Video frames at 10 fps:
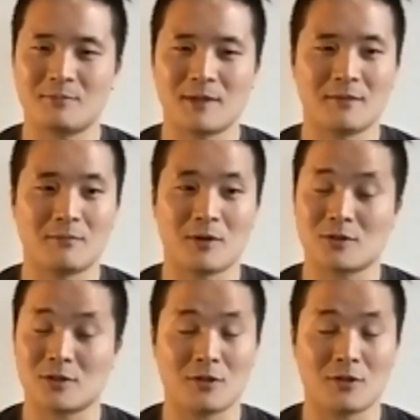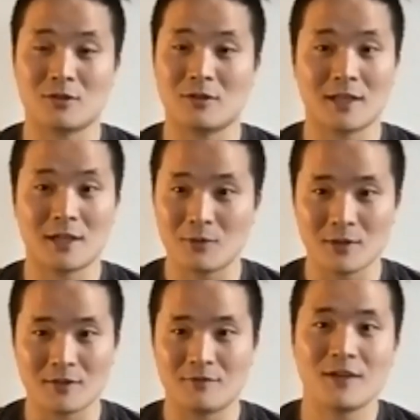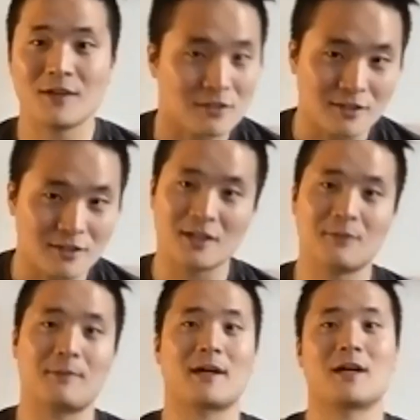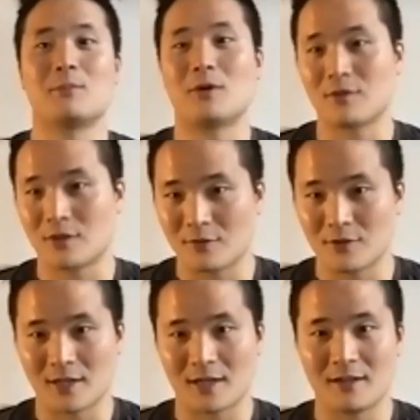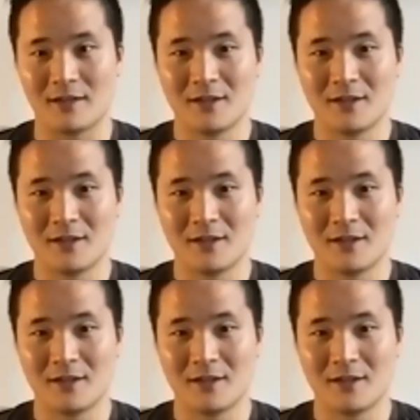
But in martial arts, you're literally physically getting back up over and over again.